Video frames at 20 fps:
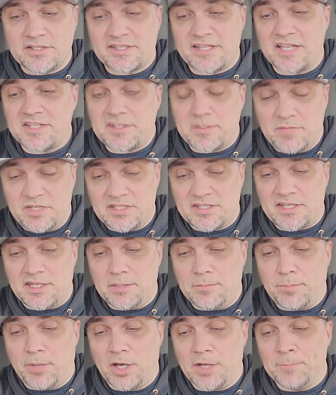sesame
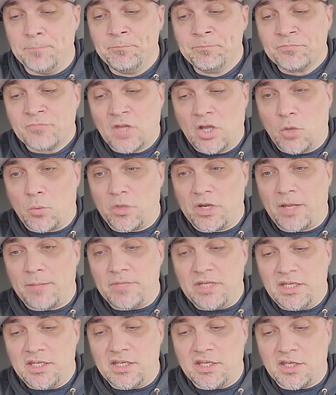seed bun when
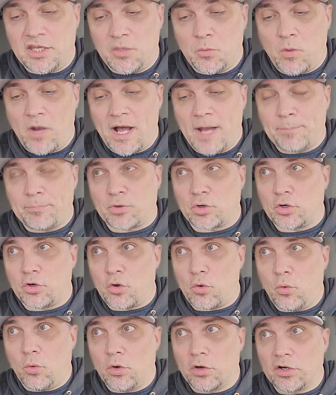I'm eating a
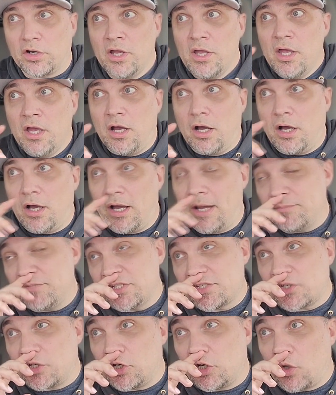Whopper, or
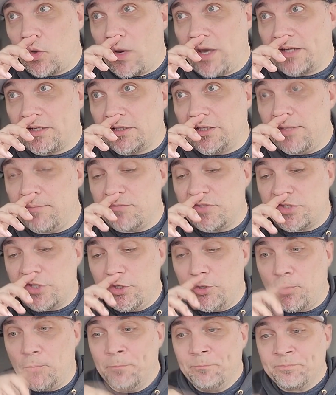I'm just going to go on a limb
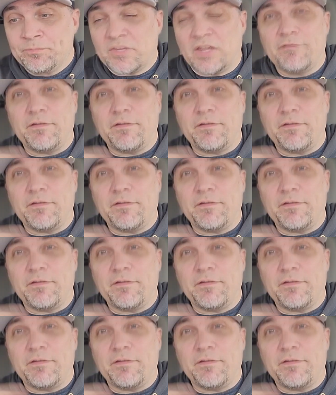too.